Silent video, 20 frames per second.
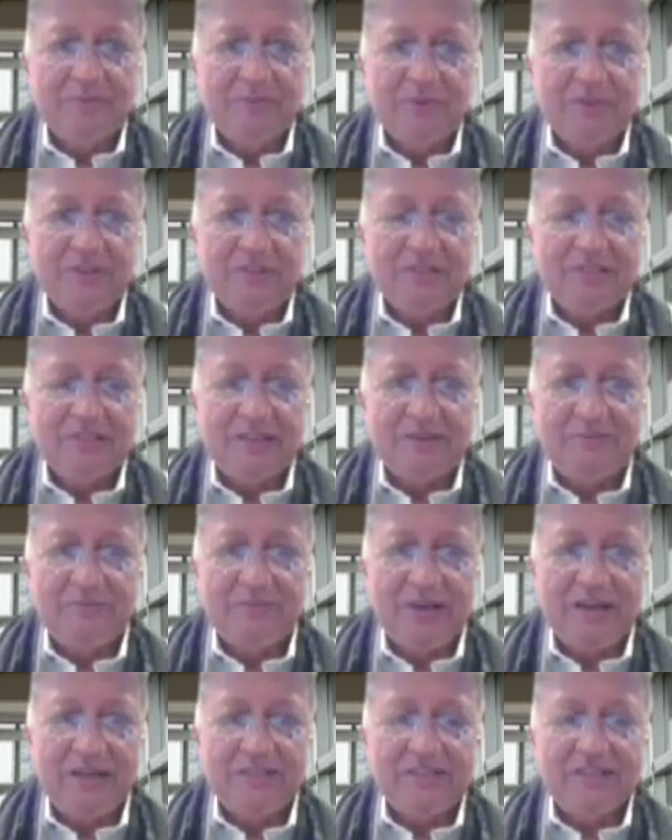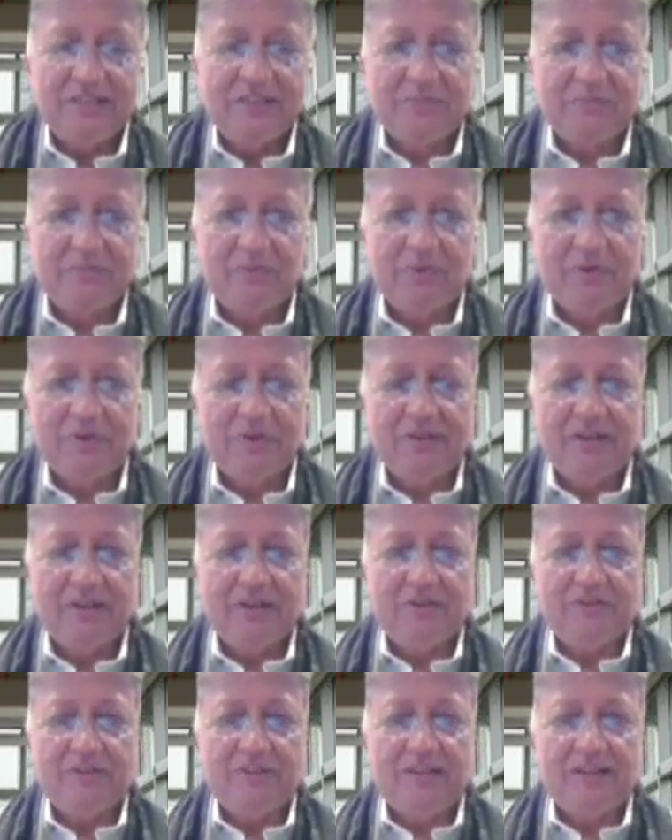noticed, I just point
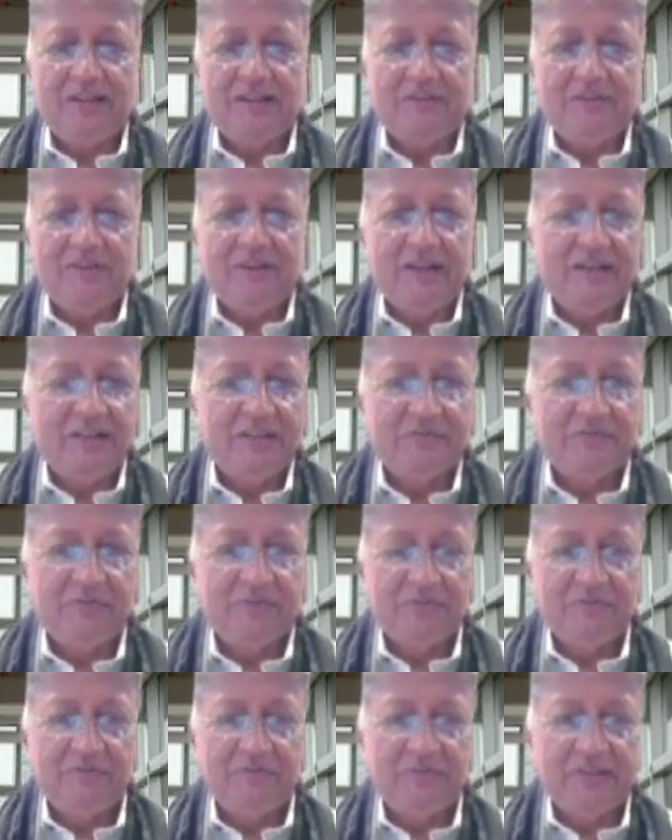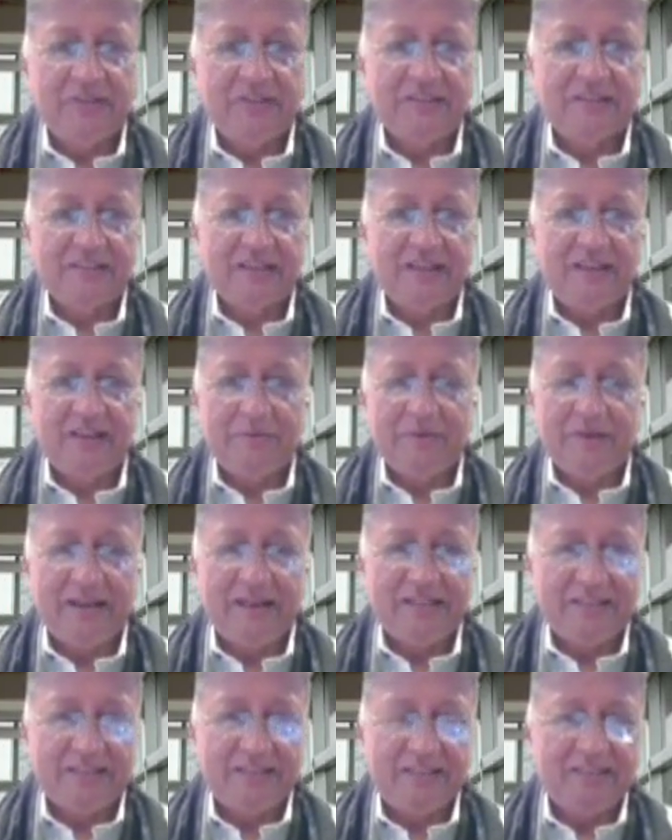out that it is for the first time, and
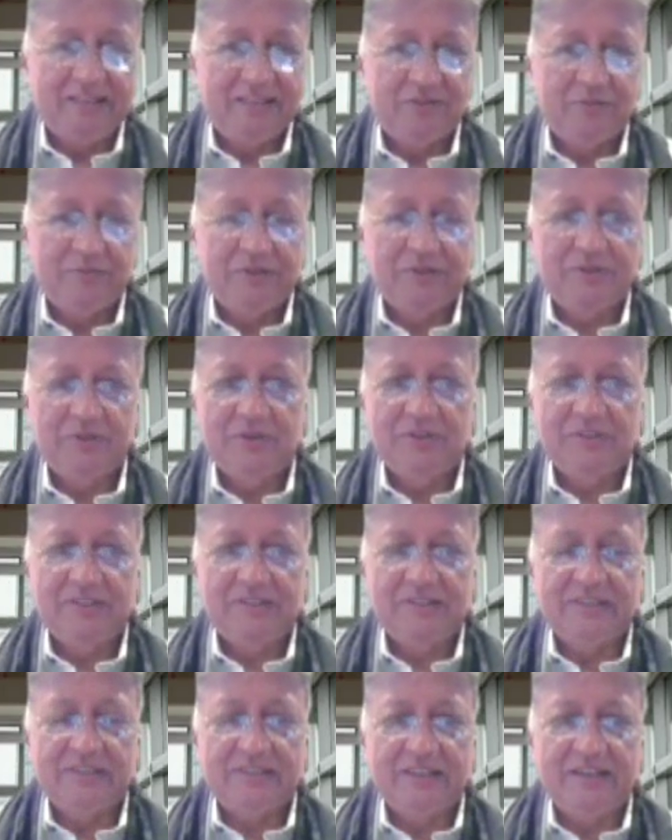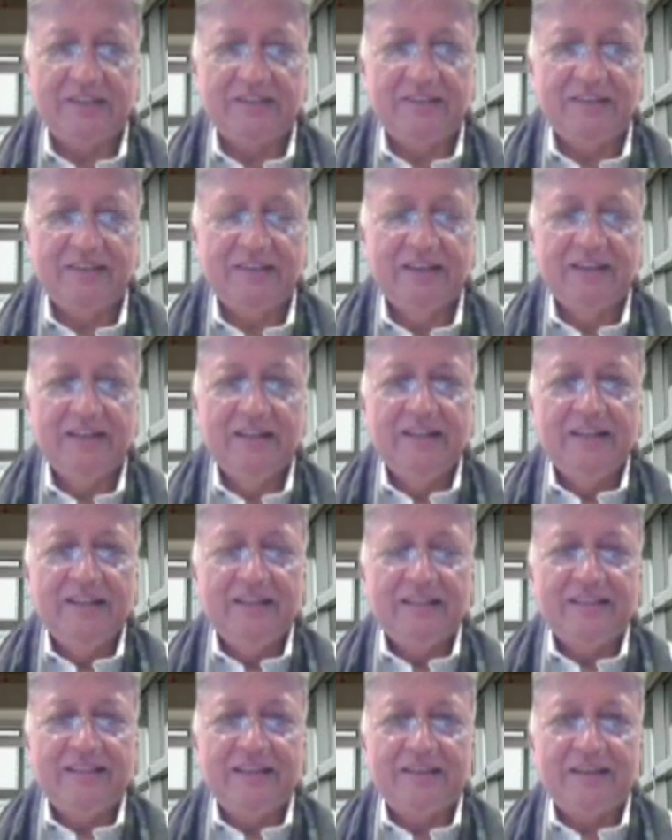I say this with total sincerity,
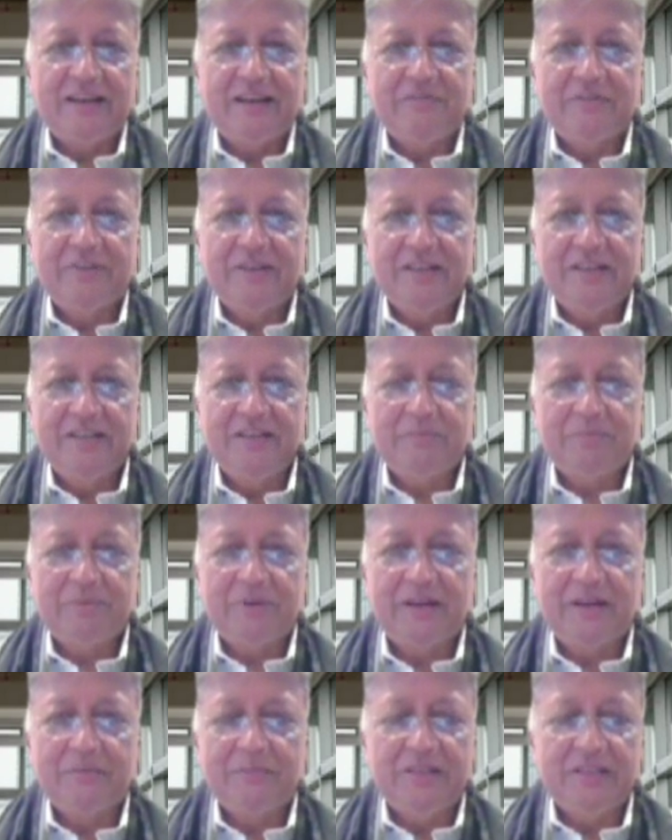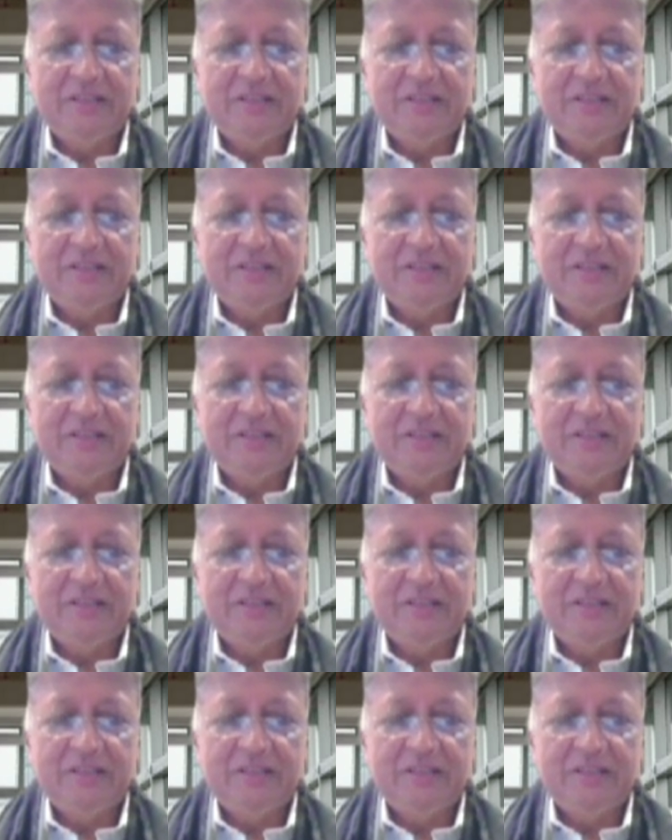that I've heard a Prime